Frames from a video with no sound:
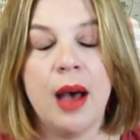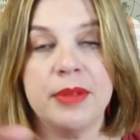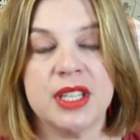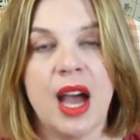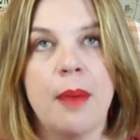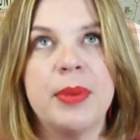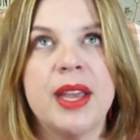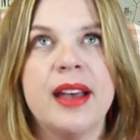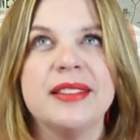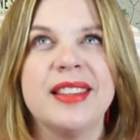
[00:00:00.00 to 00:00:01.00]
um, the top
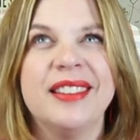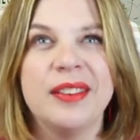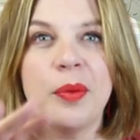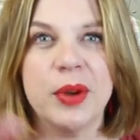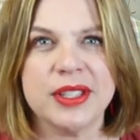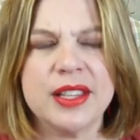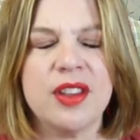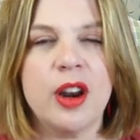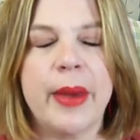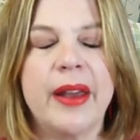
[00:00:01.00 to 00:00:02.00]
because once I
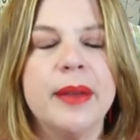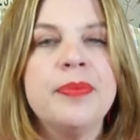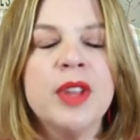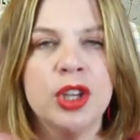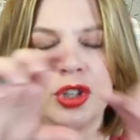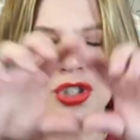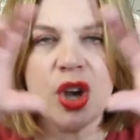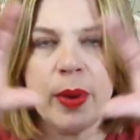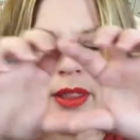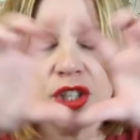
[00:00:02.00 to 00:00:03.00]
thought about it, you're
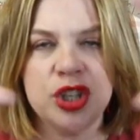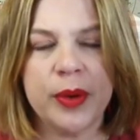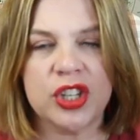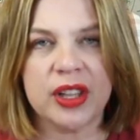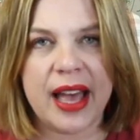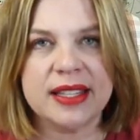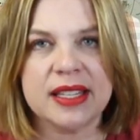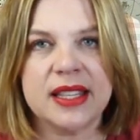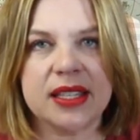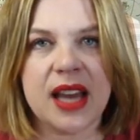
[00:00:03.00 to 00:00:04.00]
sewing the two inch
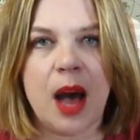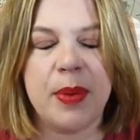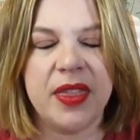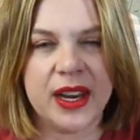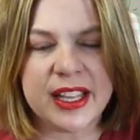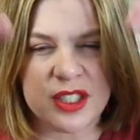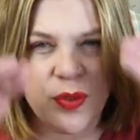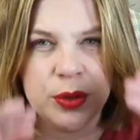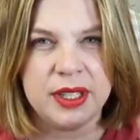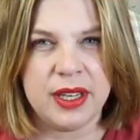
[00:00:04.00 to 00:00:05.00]
elastic to the top and then it
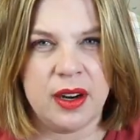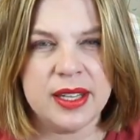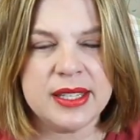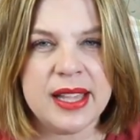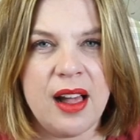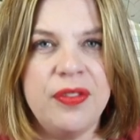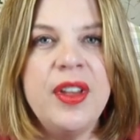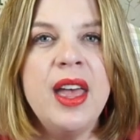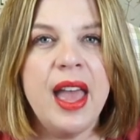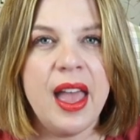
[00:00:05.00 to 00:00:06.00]
gets folded in on
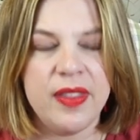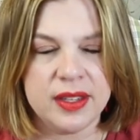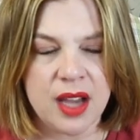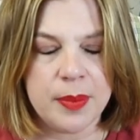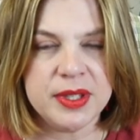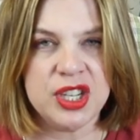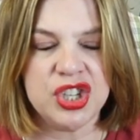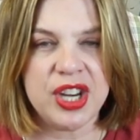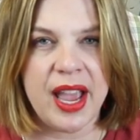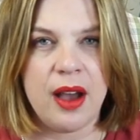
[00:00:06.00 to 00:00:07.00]
itself and then top
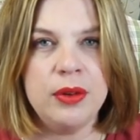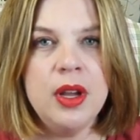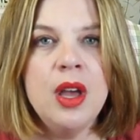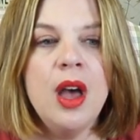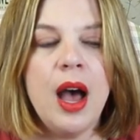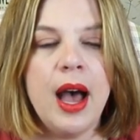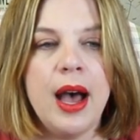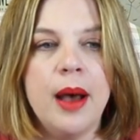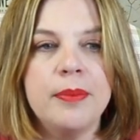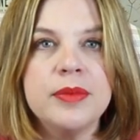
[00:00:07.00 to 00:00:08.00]
stitched down.
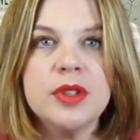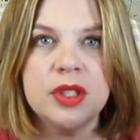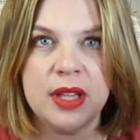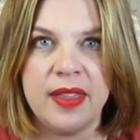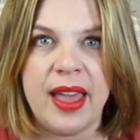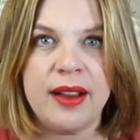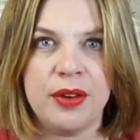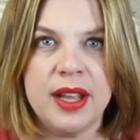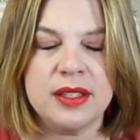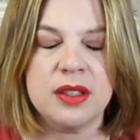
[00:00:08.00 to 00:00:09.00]
Um, and that
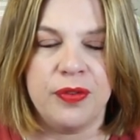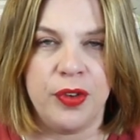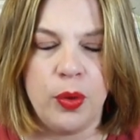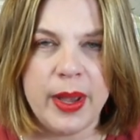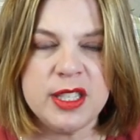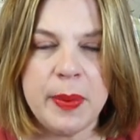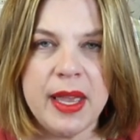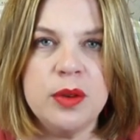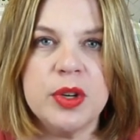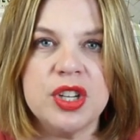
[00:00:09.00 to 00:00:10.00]
creates the full
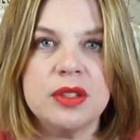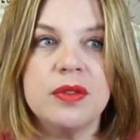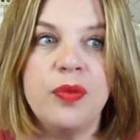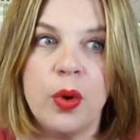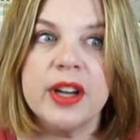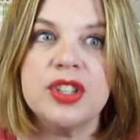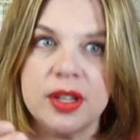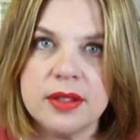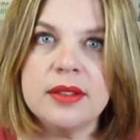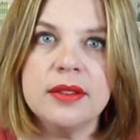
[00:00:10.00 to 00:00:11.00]
waistband, which is four
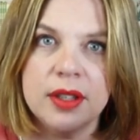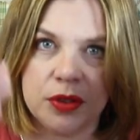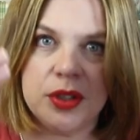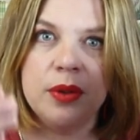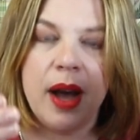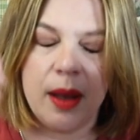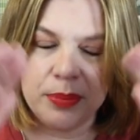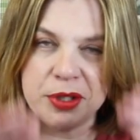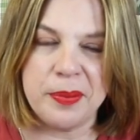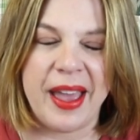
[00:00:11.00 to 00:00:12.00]
inches, you know, two
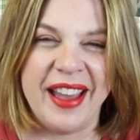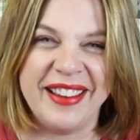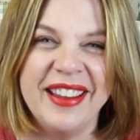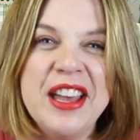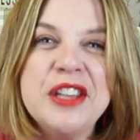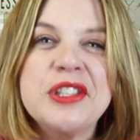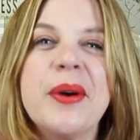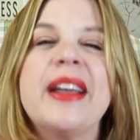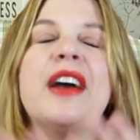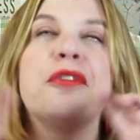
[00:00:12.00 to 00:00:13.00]
up, two back.
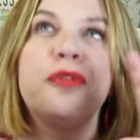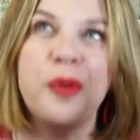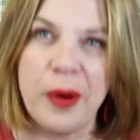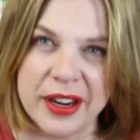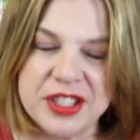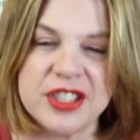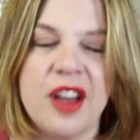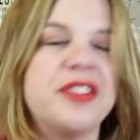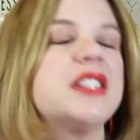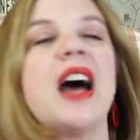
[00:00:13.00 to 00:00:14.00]
So I cut four inches
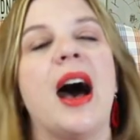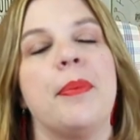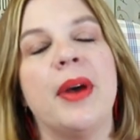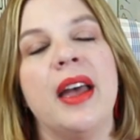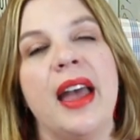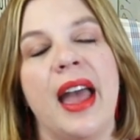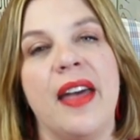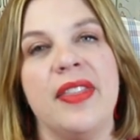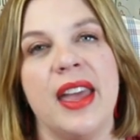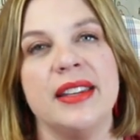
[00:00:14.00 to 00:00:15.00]
off the top
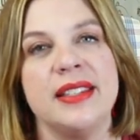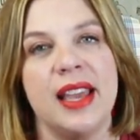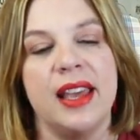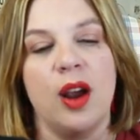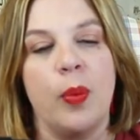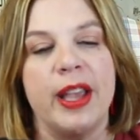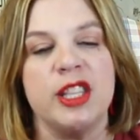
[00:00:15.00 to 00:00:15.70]
and then did a